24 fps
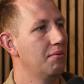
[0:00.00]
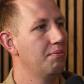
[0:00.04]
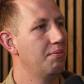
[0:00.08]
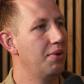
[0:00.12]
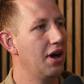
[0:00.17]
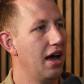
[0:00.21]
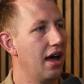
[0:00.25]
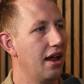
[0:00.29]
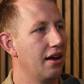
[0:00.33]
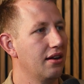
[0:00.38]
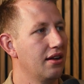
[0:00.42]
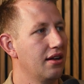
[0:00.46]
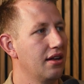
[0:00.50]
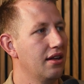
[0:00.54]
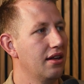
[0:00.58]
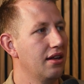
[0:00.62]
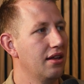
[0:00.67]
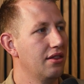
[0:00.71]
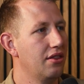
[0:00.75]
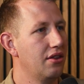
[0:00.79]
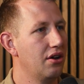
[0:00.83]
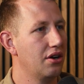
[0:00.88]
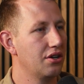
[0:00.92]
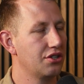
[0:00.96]
but
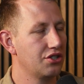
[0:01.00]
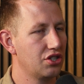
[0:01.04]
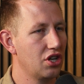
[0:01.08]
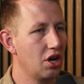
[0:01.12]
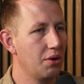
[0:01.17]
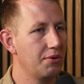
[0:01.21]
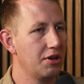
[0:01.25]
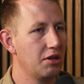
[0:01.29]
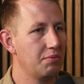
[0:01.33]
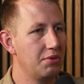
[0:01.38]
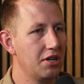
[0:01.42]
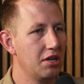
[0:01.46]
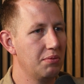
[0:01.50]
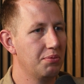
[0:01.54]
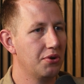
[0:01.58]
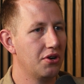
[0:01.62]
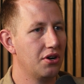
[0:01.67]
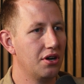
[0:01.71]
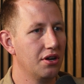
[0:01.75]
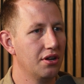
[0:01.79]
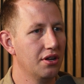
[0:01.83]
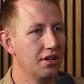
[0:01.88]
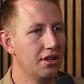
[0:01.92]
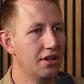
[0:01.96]
there are so many
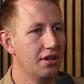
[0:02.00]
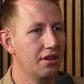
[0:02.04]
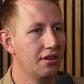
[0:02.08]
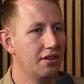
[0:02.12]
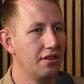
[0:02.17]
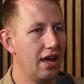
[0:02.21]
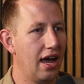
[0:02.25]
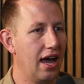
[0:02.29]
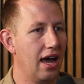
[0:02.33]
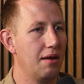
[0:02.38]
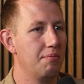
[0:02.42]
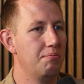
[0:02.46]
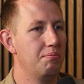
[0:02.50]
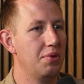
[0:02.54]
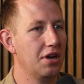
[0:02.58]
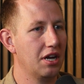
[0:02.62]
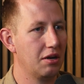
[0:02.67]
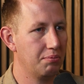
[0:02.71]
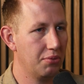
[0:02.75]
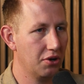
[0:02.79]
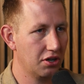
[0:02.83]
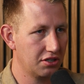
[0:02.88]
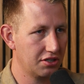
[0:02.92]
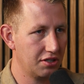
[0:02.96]
people that had
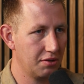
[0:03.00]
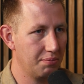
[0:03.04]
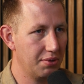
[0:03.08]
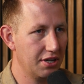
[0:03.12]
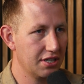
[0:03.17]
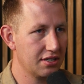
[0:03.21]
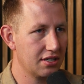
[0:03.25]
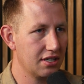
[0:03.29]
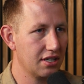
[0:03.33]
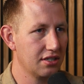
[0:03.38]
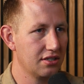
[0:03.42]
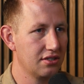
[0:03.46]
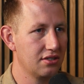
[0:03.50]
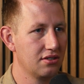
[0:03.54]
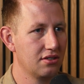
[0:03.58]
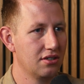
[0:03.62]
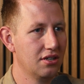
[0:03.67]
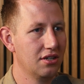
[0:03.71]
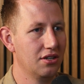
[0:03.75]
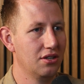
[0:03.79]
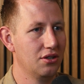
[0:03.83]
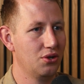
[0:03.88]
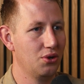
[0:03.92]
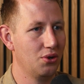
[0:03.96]
big books of business
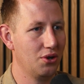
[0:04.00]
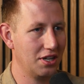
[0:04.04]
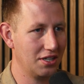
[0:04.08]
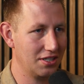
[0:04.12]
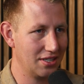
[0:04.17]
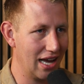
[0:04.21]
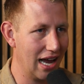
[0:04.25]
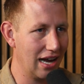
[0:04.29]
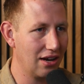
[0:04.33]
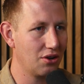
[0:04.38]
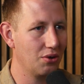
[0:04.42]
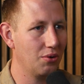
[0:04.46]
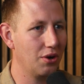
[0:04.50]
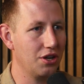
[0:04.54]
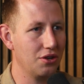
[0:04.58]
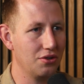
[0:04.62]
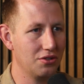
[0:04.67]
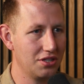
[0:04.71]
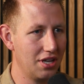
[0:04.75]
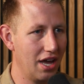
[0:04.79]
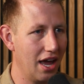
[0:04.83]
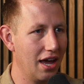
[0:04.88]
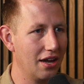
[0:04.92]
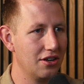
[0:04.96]
doing exactly what you
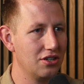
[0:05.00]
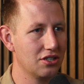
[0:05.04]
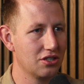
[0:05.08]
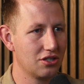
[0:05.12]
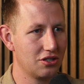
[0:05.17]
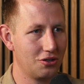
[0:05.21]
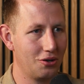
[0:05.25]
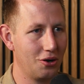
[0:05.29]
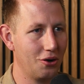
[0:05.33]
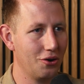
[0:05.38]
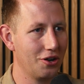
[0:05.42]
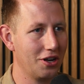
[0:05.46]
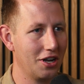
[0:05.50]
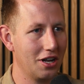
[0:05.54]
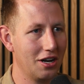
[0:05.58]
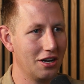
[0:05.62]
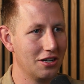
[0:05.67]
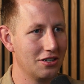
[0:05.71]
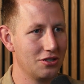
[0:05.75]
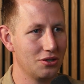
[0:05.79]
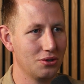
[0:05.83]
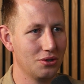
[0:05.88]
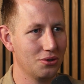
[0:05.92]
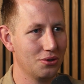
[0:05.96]
said, just throwing it
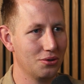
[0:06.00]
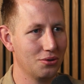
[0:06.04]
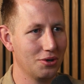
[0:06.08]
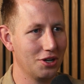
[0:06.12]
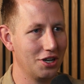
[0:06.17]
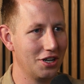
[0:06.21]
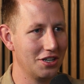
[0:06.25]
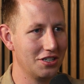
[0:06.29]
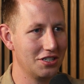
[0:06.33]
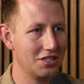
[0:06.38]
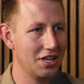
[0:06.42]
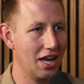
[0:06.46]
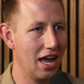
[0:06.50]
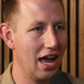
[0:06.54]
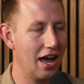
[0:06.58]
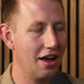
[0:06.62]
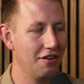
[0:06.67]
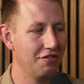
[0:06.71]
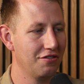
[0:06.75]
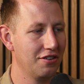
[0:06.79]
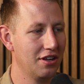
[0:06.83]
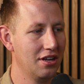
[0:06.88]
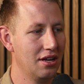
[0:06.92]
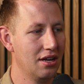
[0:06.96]
into an
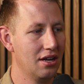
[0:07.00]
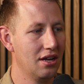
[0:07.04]
ETF,